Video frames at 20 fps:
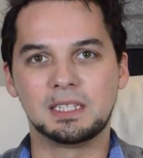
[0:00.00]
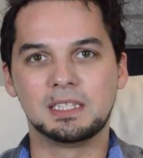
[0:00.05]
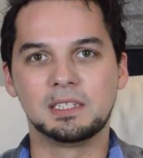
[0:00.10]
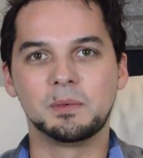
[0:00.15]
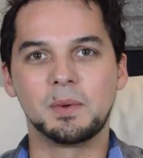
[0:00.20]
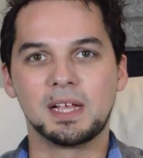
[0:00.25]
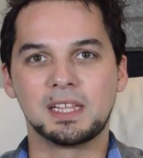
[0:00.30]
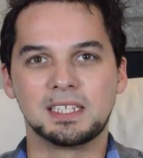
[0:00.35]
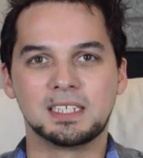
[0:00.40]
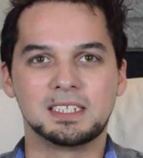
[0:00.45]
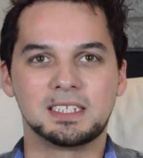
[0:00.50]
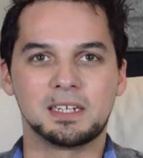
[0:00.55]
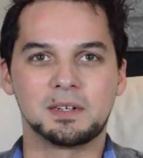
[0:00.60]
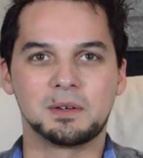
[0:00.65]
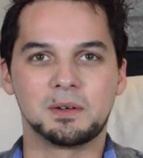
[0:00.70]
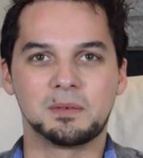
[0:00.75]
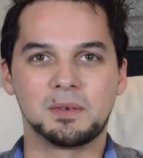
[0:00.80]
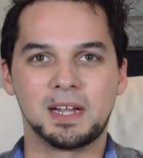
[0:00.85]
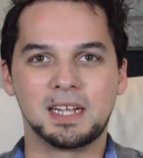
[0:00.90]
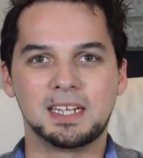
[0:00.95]
Llewellyn
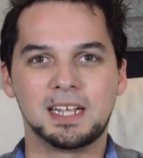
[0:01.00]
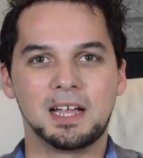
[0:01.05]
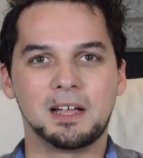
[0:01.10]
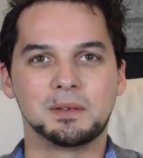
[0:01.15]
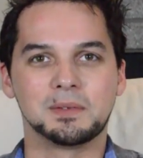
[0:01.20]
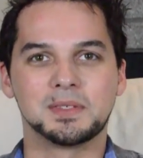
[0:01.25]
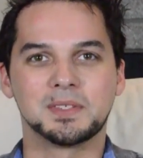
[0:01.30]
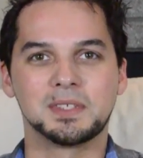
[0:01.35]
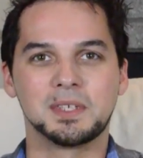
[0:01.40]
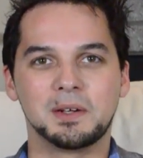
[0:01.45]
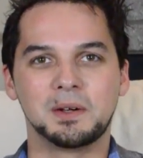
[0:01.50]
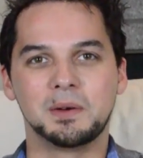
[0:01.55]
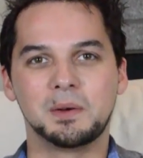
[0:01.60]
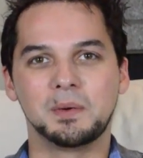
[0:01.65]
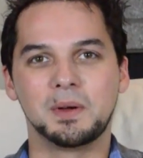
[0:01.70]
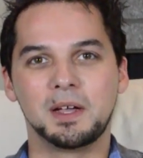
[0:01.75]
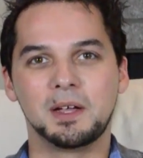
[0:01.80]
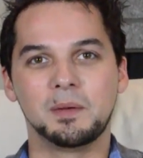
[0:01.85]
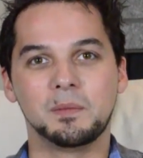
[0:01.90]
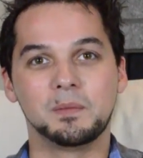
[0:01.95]
Tarot right now,
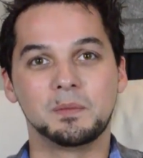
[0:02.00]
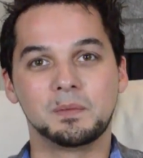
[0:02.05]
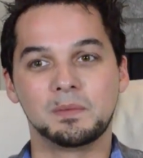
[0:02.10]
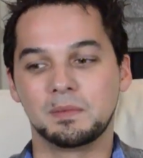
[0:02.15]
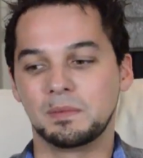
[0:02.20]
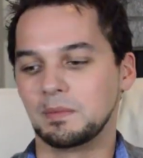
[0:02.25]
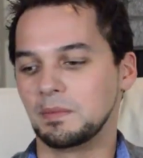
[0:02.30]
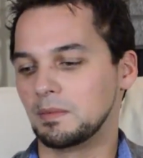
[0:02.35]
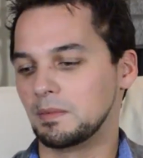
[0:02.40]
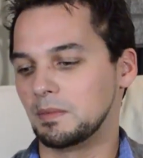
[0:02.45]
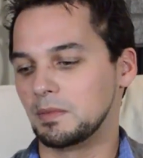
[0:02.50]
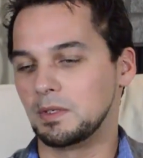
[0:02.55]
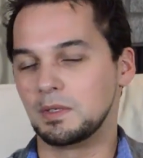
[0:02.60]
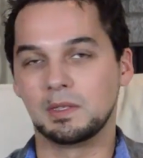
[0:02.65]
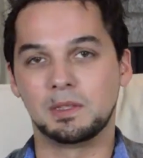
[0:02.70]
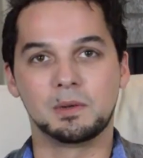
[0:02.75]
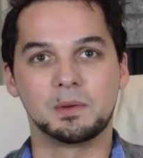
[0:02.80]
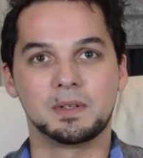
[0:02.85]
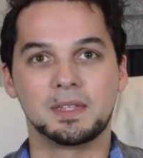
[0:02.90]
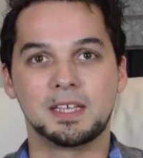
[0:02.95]
so
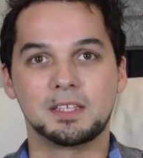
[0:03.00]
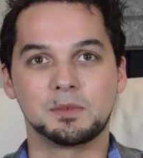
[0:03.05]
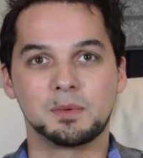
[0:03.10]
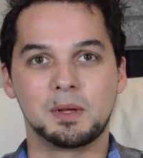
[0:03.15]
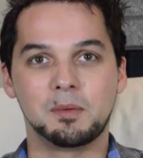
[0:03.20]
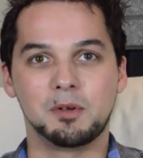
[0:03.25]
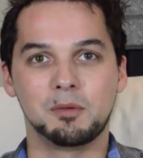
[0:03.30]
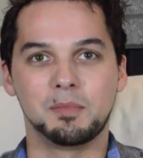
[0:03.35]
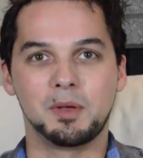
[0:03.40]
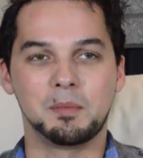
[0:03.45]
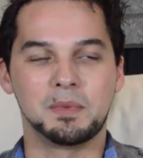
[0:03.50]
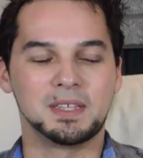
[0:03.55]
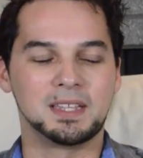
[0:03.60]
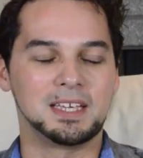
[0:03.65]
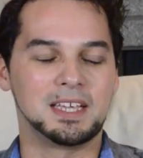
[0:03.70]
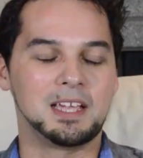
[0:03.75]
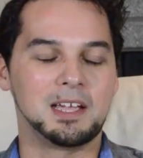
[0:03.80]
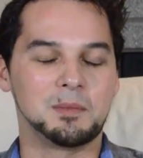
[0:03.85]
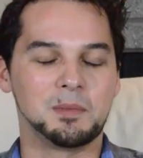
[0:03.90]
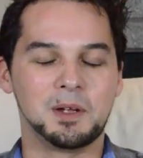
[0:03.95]
good lord, that's Rambo bumping
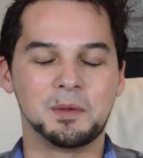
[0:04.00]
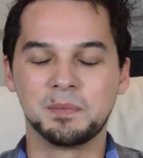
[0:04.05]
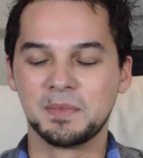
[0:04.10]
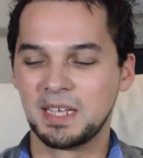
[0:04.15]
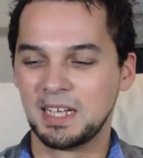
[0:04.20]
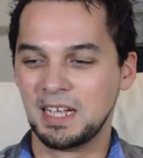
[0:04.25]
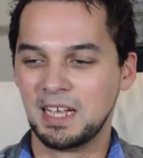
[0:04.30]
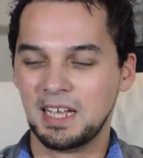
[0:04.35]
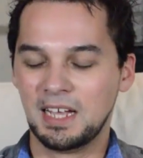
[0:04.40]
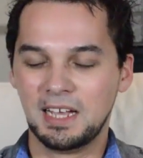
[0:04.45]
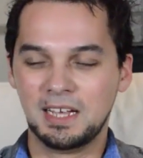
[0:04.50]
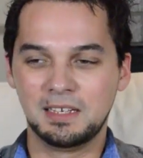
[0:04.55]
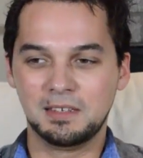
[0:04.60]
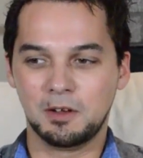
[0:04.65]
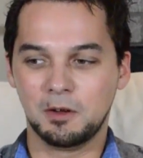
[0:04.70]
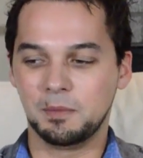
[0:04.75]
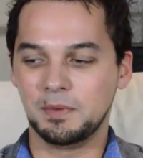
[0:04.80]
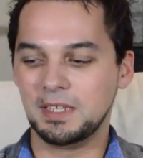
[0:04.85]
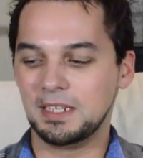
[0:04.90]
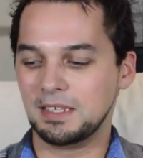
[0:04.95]
the camera.
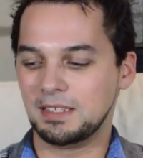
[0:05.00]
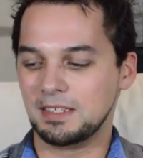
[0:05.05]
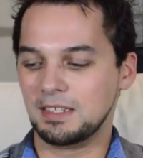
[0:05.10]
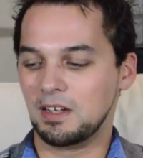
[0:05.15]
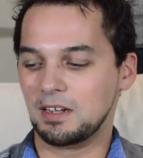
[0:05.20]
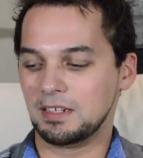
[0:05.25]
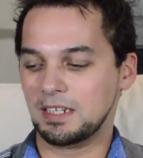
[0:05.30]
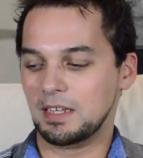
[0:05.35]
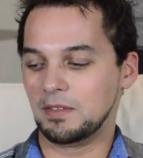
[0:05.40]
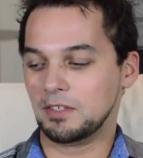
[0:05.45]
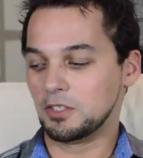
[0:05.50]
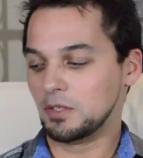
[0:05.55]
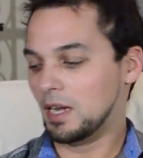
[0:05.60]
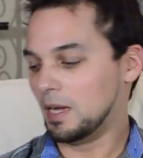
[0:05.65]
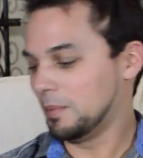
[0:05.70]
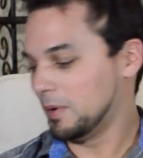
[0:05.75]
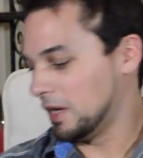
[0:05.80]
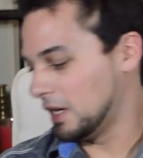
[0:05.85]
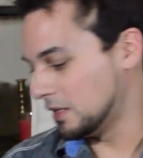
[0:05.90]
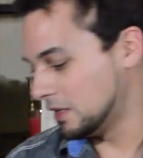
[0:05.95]
Hopefully he doesn't knock down the
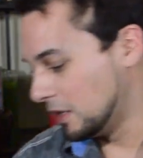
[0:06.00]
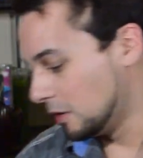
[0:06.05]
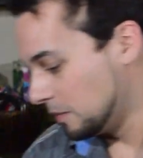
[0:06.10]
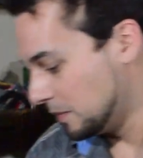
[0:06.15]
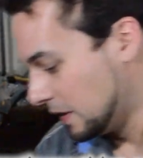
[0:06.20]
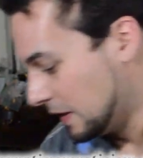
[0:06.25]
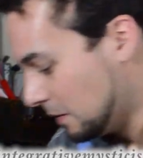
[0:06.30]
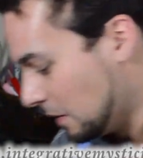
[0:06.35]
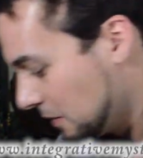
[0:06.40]
tripod. Nope, he